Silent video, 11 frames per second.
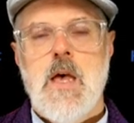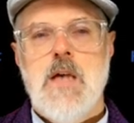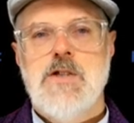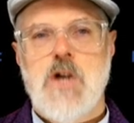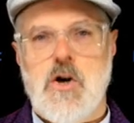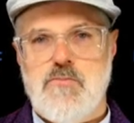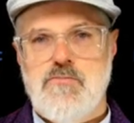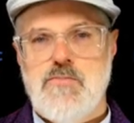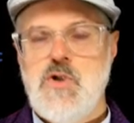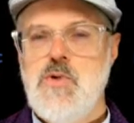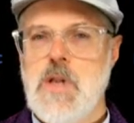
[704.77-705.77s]
So,
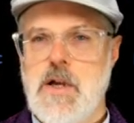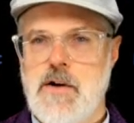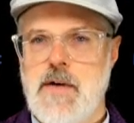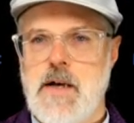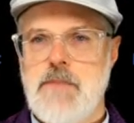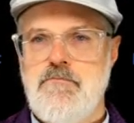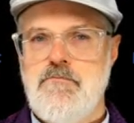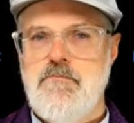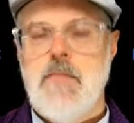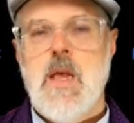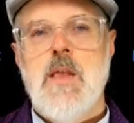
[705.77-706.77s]
to clarify,
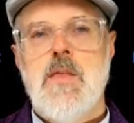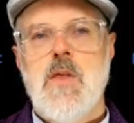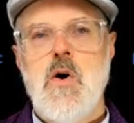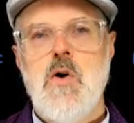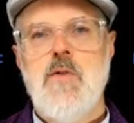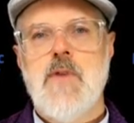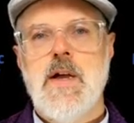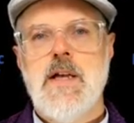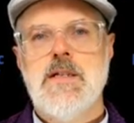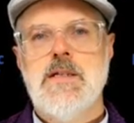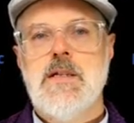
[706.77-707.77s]
the whole
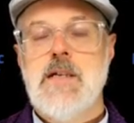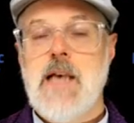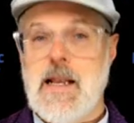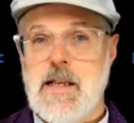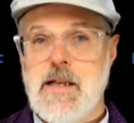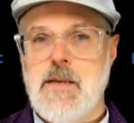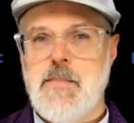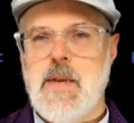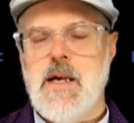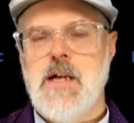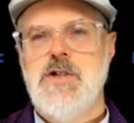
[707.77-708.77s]
phrase catalytic
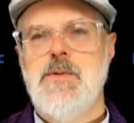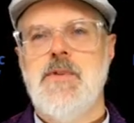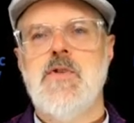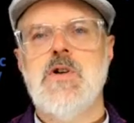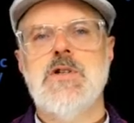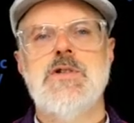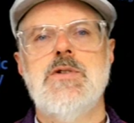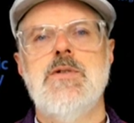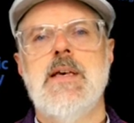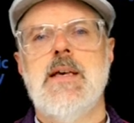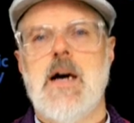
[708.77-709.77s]
pedagogy refers
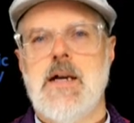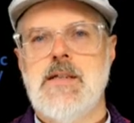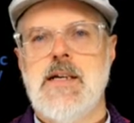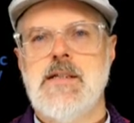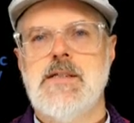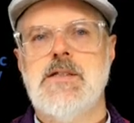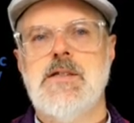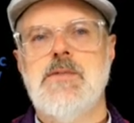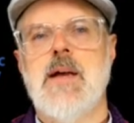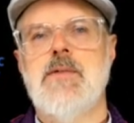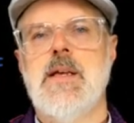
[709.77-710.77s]
to the contexts
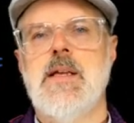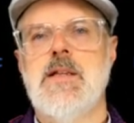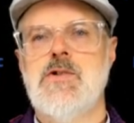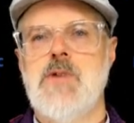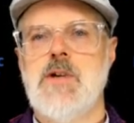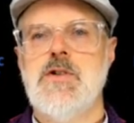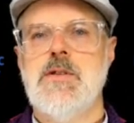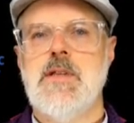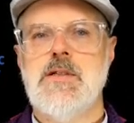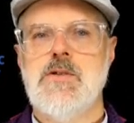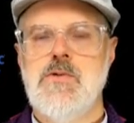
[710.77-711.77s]
surrounding instruction
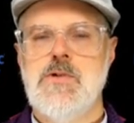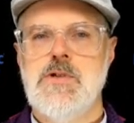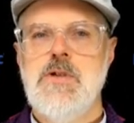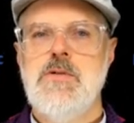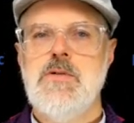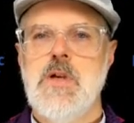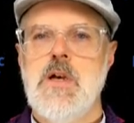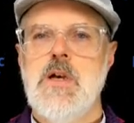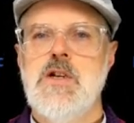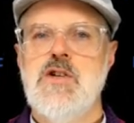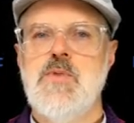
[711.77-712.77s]
that schools use
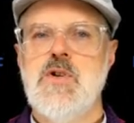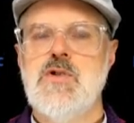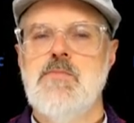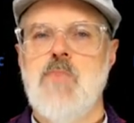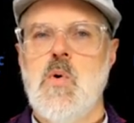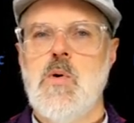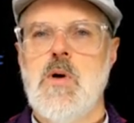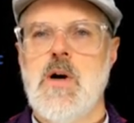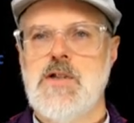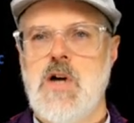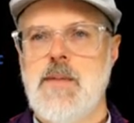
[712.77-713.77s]
to produce
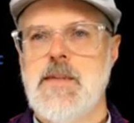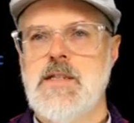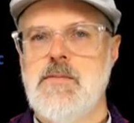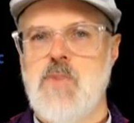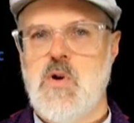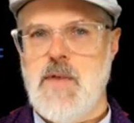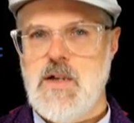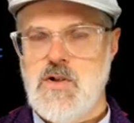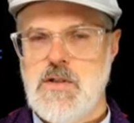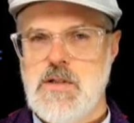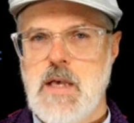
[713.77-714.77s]
more autonomous
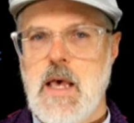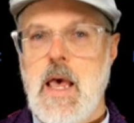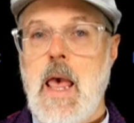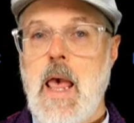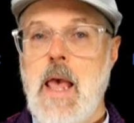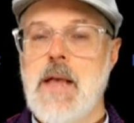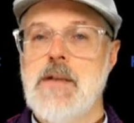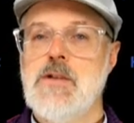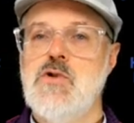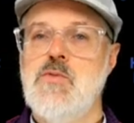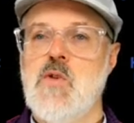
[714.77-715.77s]
motivations and
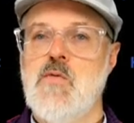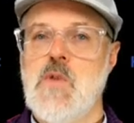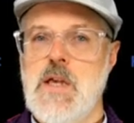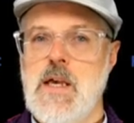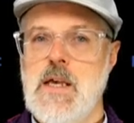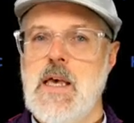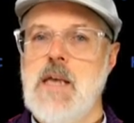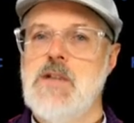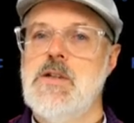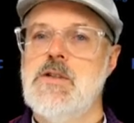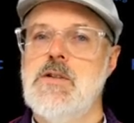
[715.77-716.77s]
to more fully
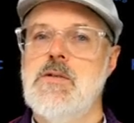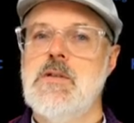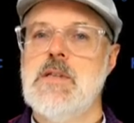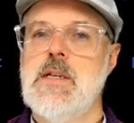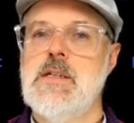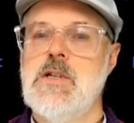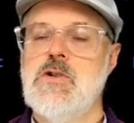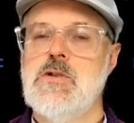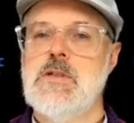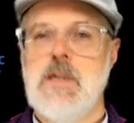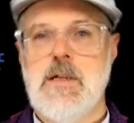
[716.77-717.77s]
engage their students and
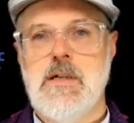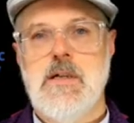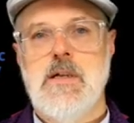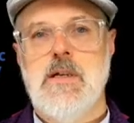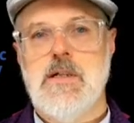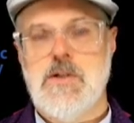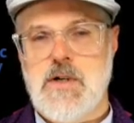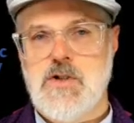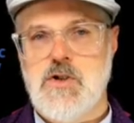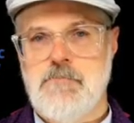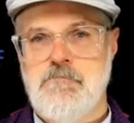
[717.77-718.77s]
teachers in
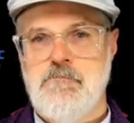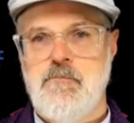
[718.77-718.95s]
instruction.